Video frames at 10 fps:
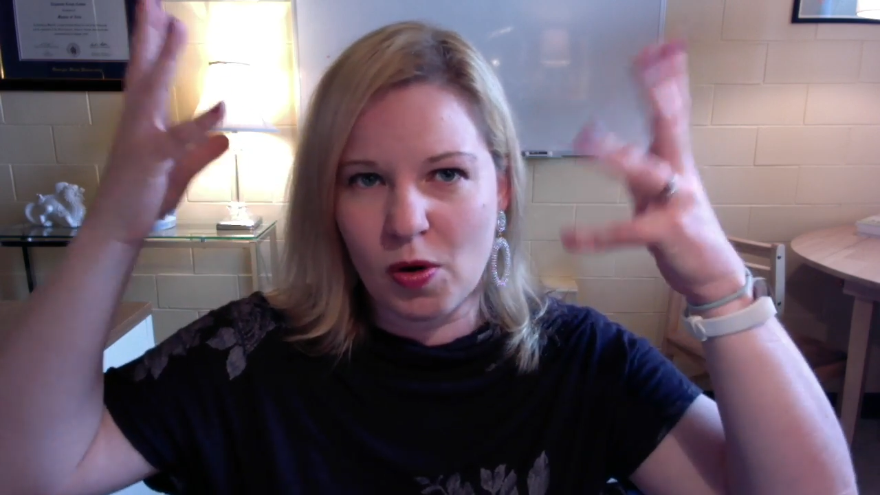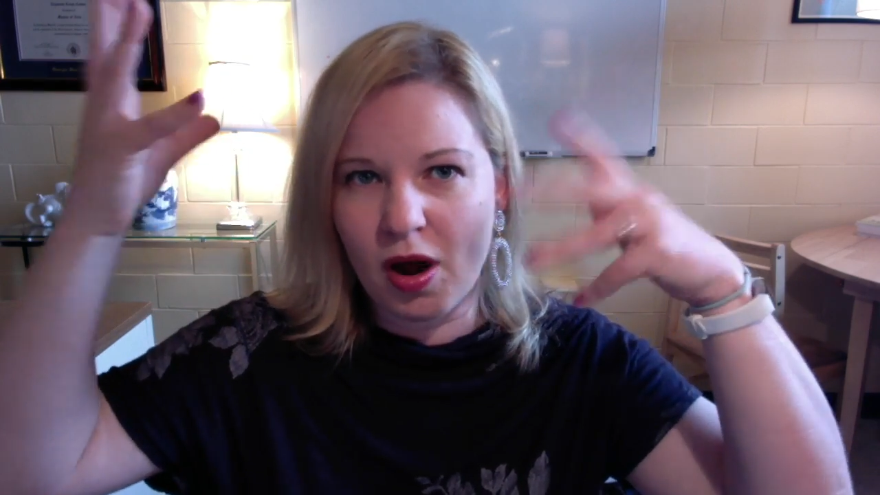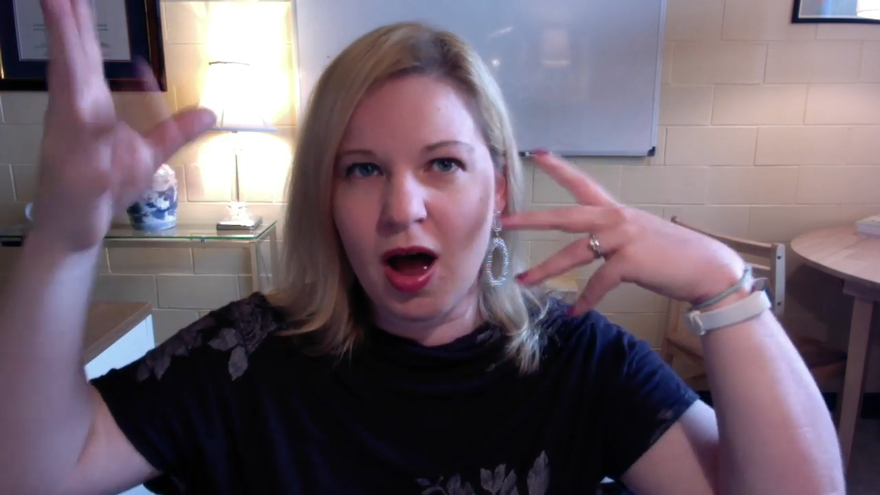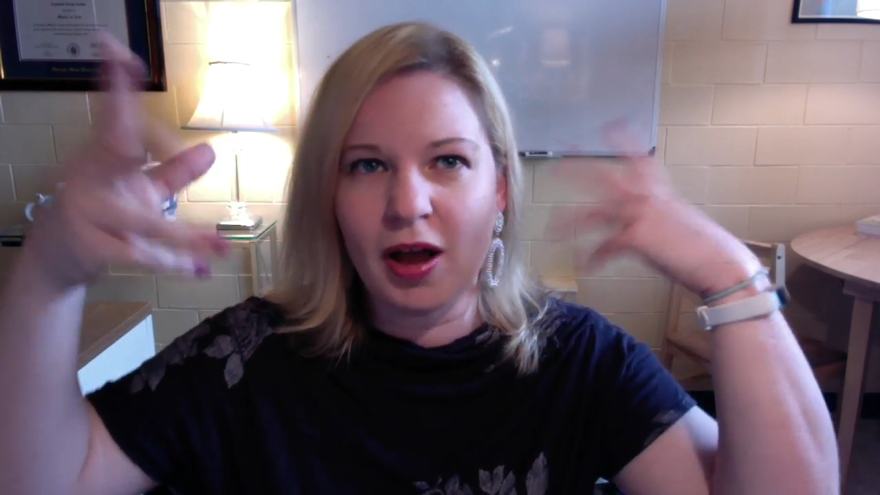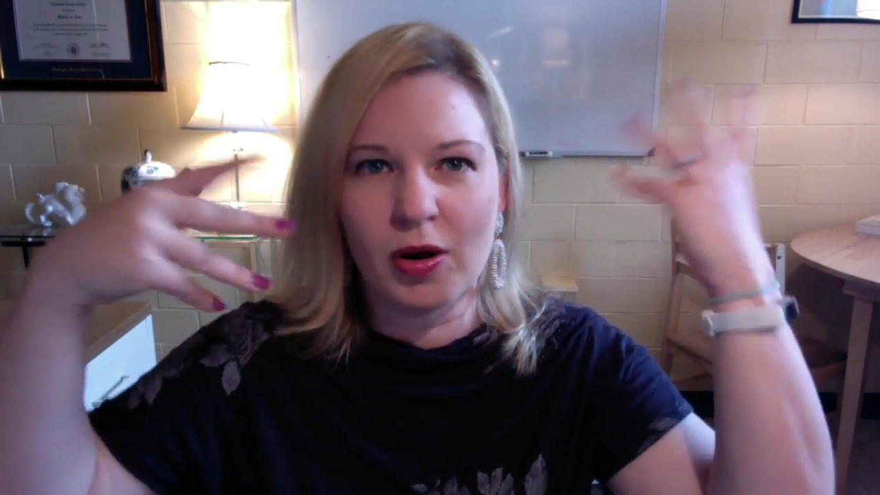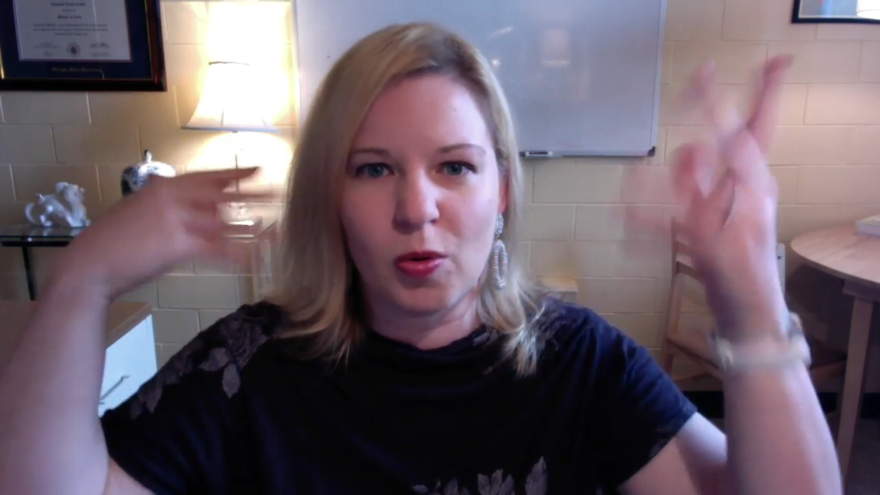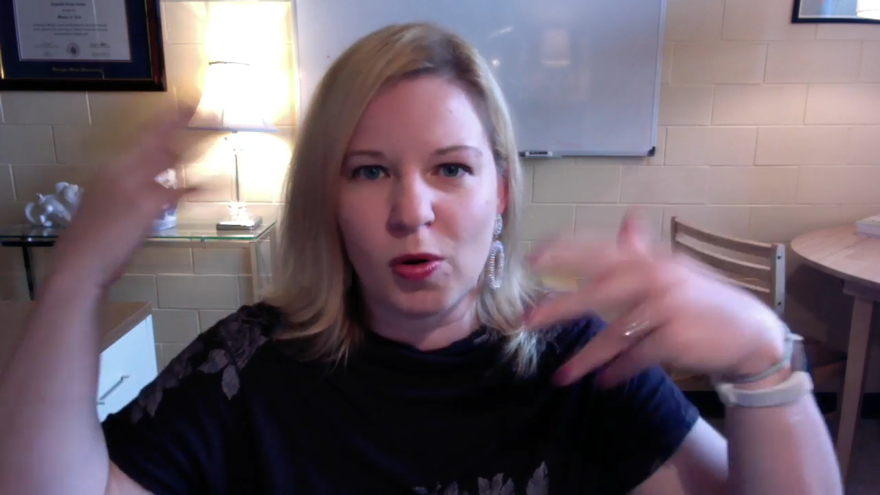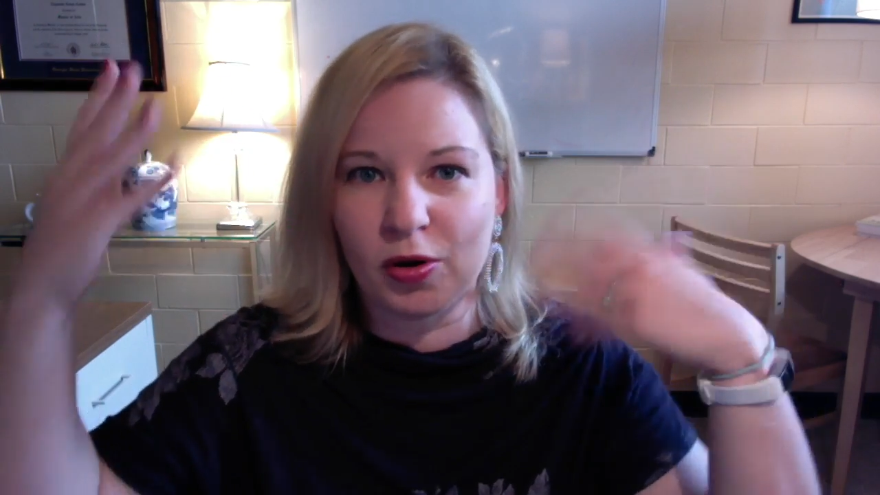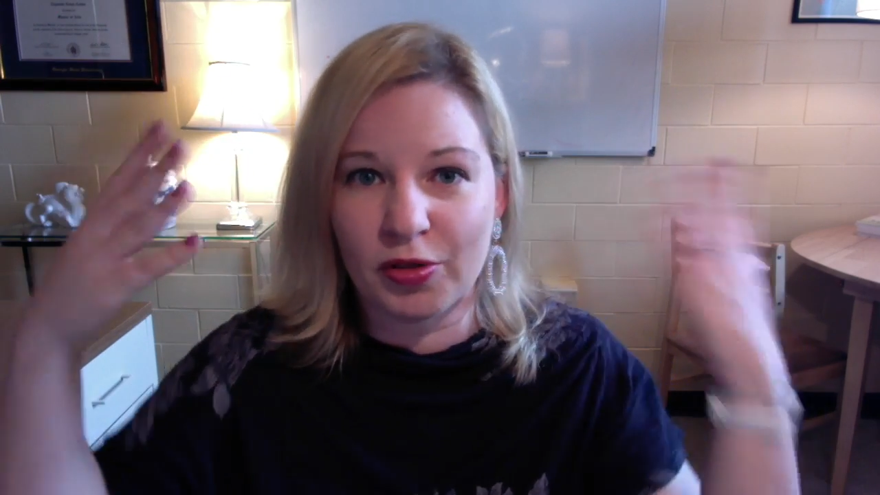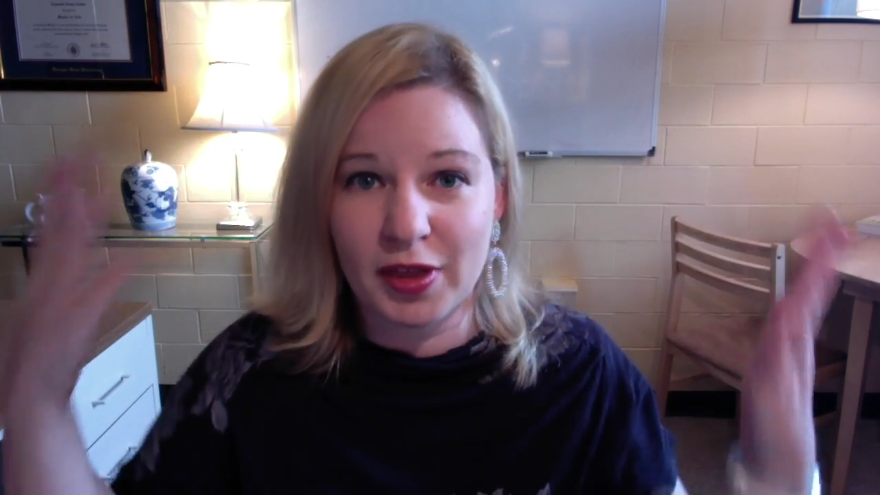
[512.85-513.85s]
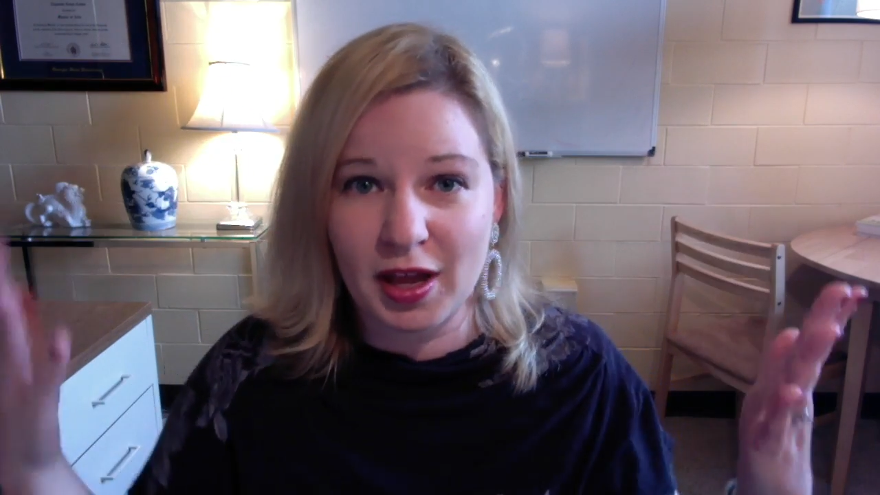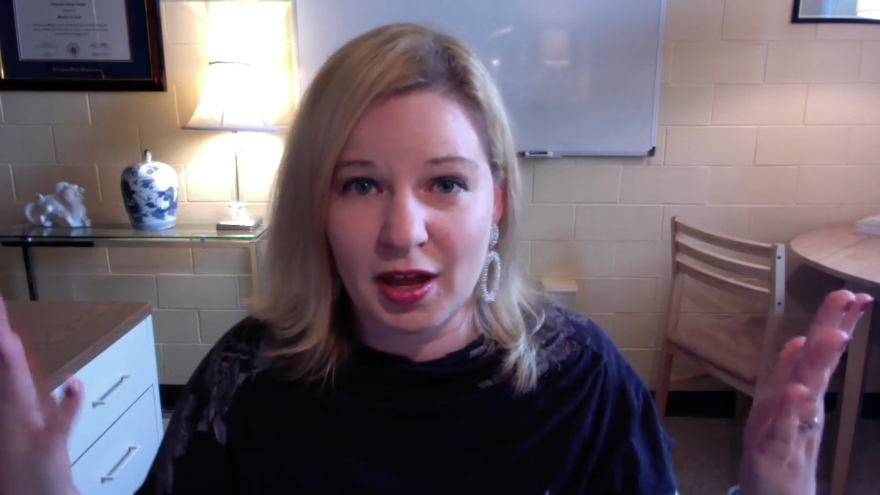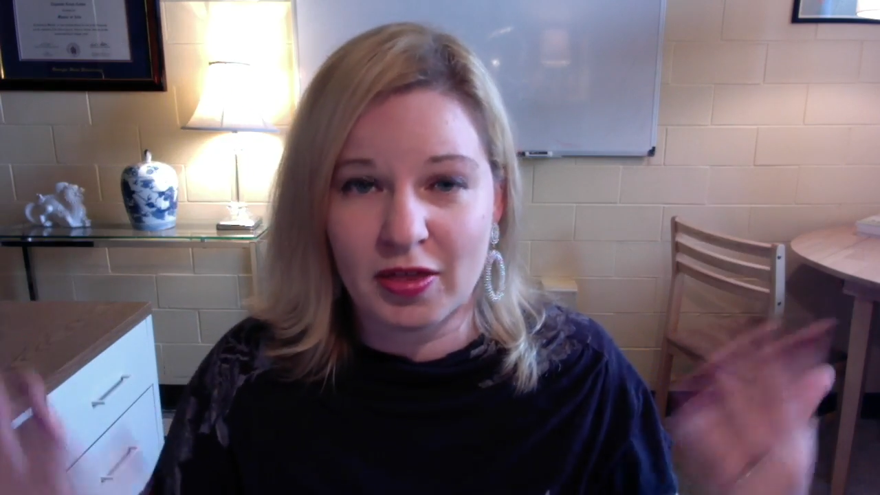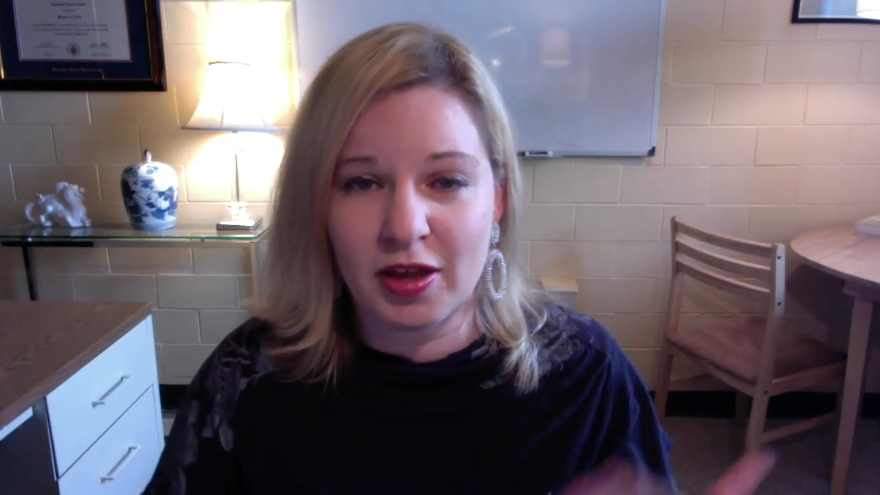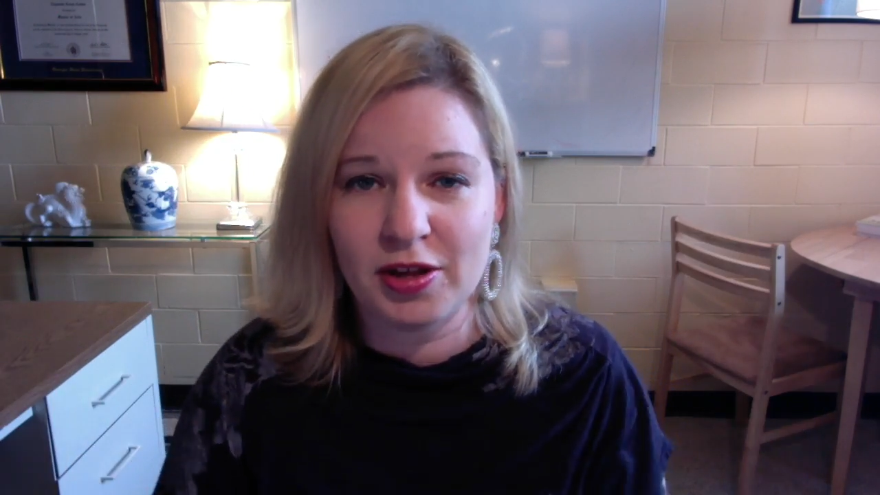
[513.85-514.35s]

higher order thinking thing.